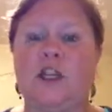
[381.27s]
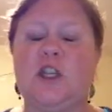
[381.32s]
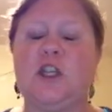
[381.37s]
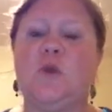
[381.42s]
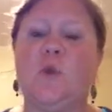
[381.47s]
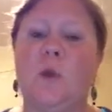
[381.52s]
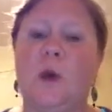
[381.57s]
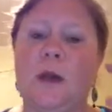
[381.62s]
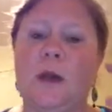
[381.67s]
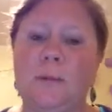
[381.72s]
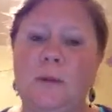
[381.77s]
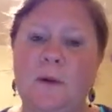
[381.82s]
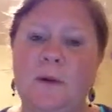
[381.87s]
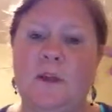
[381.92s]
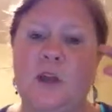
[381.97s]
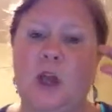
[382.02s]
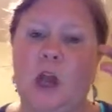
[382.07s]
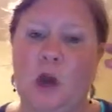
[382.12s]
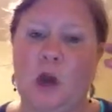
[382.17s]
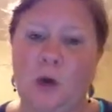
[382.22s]
you want to put
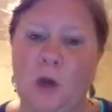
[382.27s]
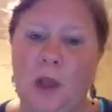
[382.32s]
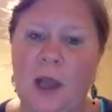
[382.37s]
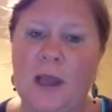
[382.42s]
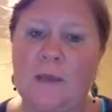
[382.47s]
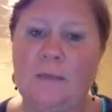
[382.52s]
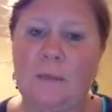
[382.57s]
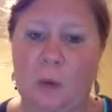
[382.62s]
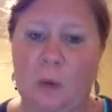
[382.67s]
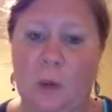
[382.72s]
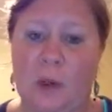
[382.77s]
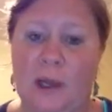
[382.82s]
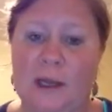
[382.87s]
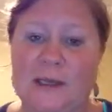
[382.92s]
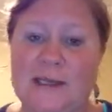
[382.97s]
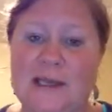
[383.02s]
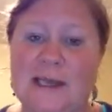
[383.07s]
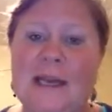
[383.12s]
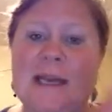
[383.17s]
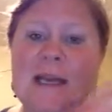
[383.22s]
the okay
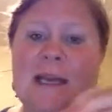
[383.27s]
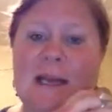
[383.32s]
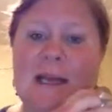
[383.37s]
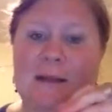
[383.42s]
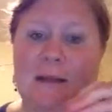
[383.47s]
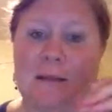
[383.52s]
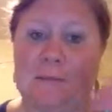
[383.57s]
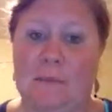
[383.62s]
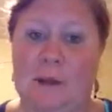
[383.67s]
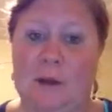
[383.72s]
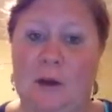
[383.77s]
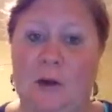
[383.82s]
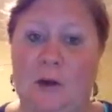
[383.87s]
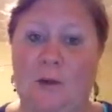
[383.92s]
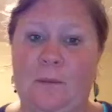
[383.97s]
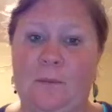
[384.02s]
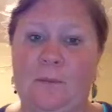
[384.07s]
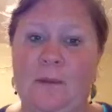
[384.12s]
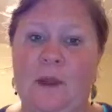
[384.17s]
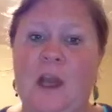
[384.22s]
point in the middle.